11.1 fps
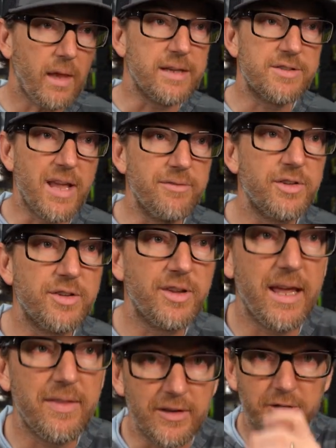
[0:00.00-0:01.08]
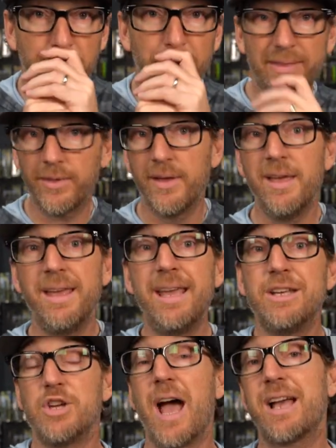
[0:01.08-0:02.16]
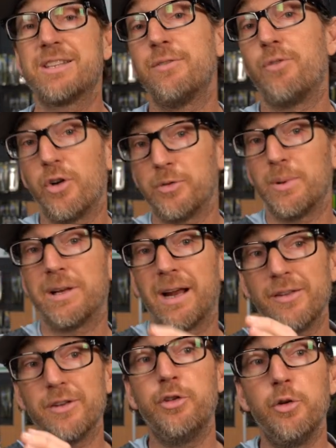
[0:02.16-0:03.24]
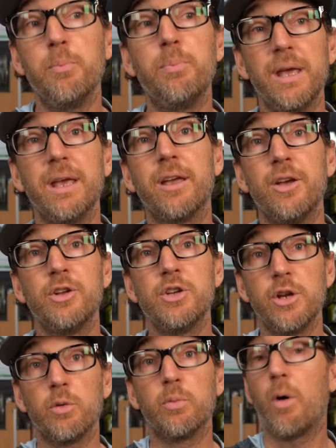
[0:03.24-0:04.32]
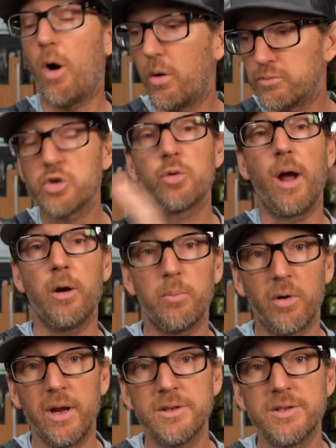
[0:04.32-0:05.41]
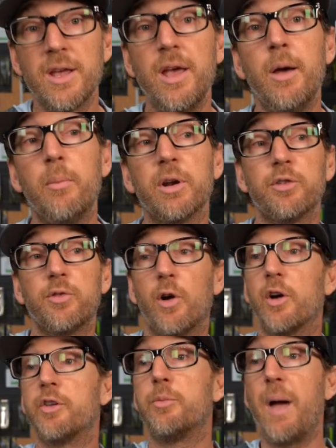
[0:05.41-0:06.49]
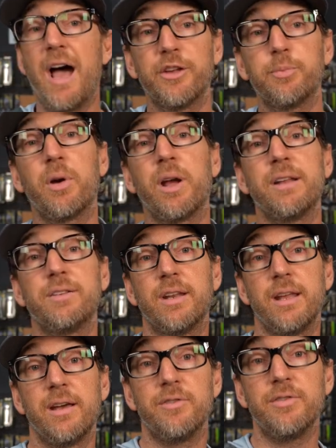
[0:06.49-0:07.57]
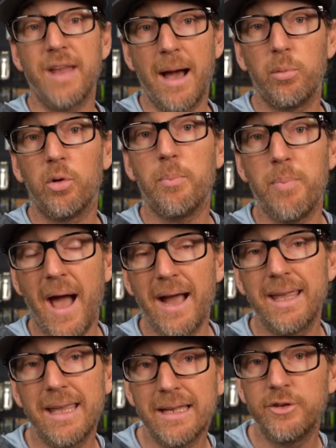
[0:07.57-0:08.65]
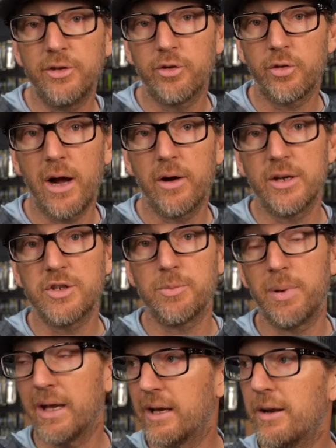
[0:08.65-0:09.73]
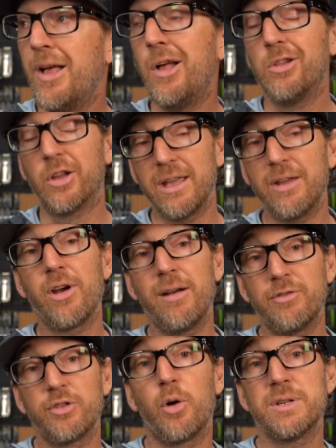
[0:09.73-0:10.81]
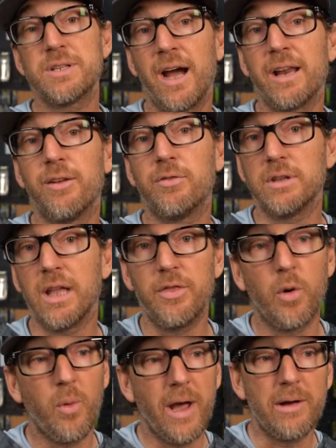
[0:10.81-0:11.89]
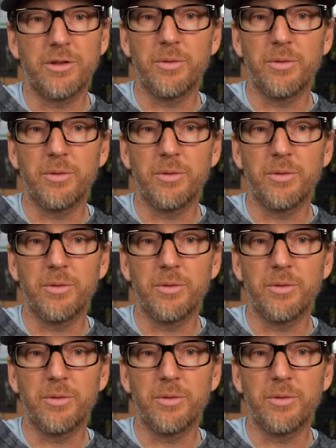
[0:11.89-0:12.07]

it's safe to say that Smith and Jackson have always been kind of the two big, you know, trout brands, but as far as bass brands that have dabbled back into trout in Japan, Lucky Craft has always kind of led the way with